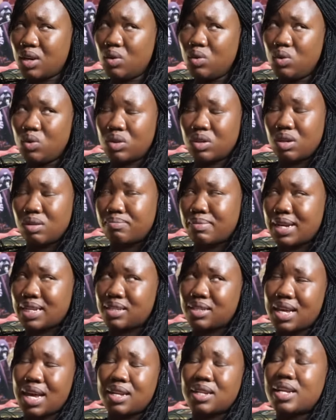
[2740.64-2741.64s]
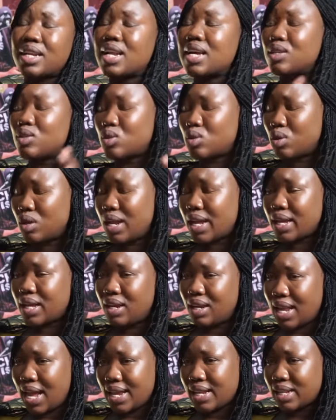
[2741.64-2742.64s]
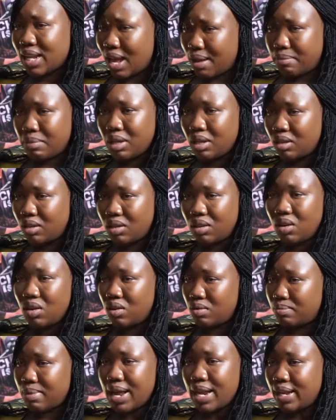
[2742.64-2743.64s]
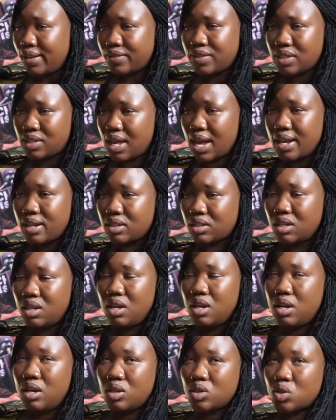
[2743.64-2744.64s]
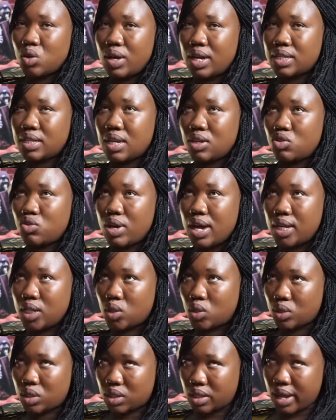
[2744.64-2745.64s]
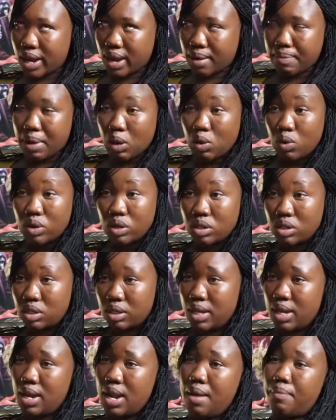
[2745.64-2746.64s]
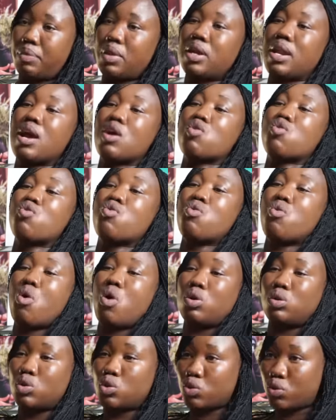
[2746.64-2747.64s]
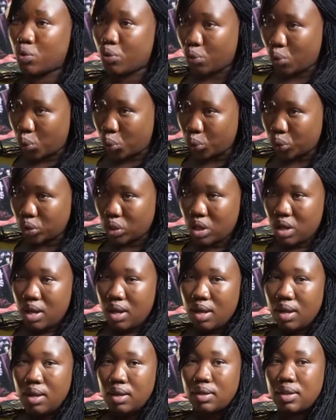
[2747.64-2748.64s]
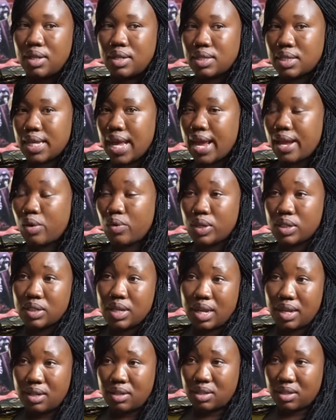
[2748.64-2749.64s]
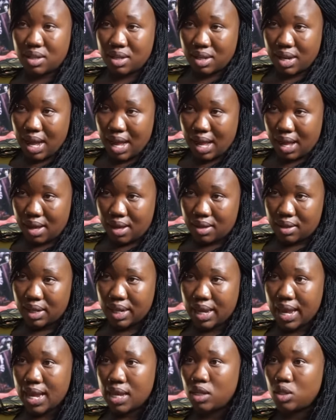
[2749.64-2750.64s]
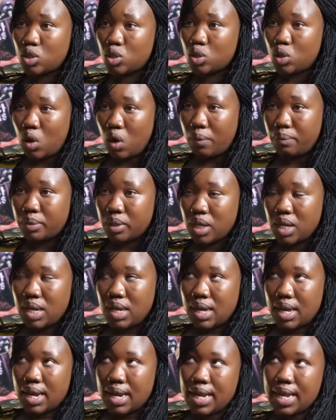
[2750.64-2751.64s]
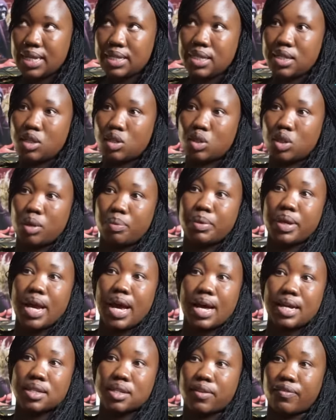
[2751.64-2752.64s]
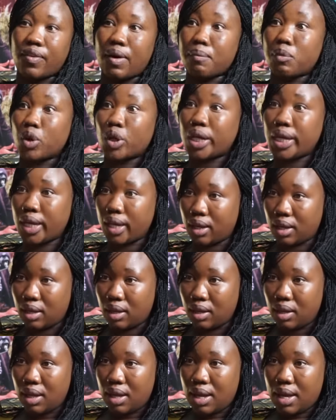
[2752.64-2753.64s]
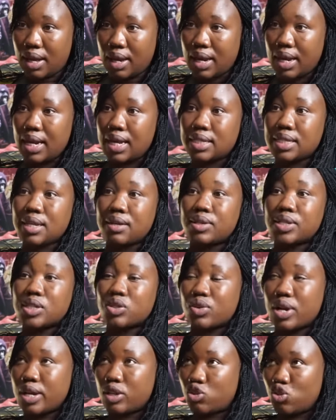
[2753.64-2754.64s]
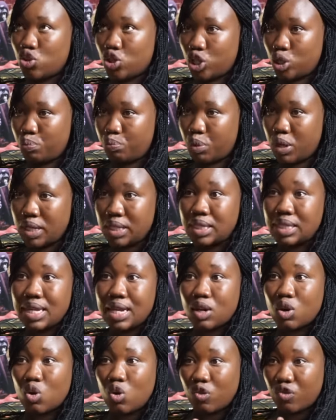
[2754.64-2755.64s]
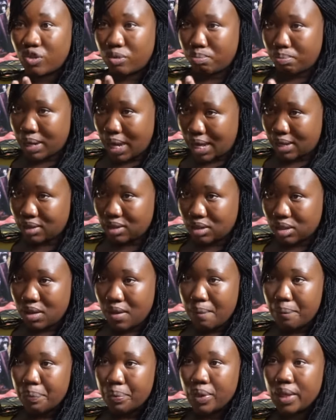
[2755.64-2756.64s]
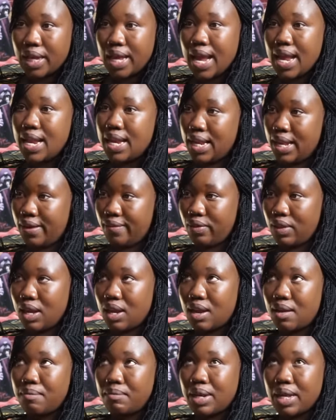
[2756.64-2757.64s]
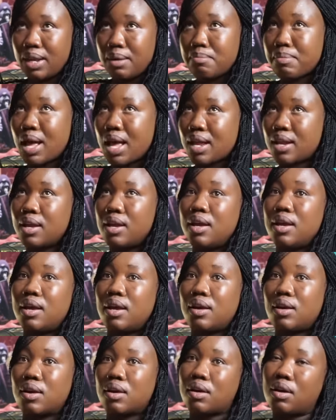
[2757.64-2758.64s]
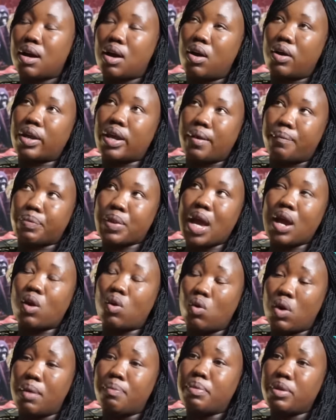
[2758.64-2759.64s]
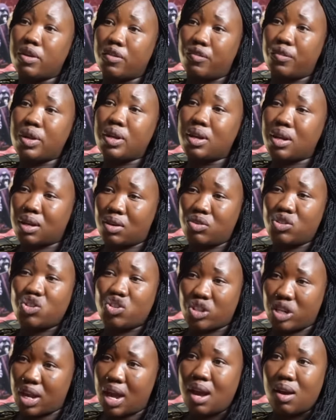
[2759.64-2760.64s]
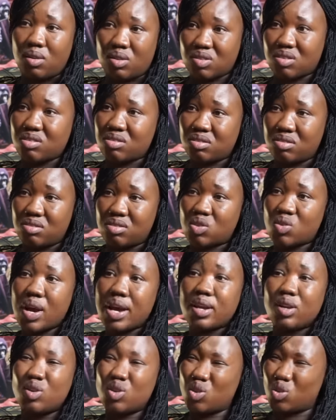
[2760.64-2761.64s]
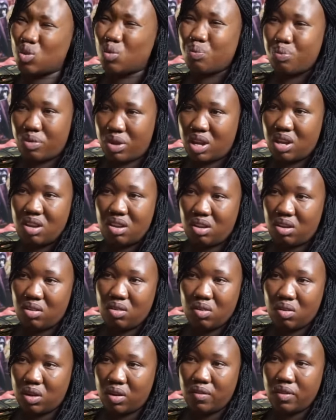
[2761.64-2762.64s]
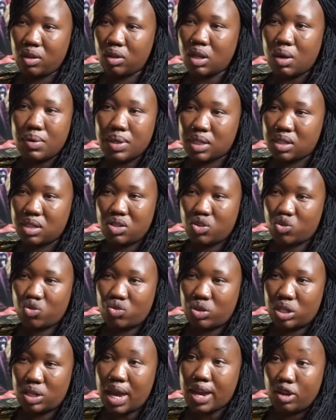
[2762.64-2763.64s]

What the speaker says: look on my side, then I saw, like, a light coming on my left side. So as I tried to stand up, I couldn't stand up. Then I crawled to the road. This guy, it was ADT car. The guy stopped. And as he stopped, he asked if I'm okay. Then as I was trying to respond, I started coughing blood. The guy left. And I'm in my head. Okay, I grew up in a Christian house. So I used to pray. You know, even though I was in the street, I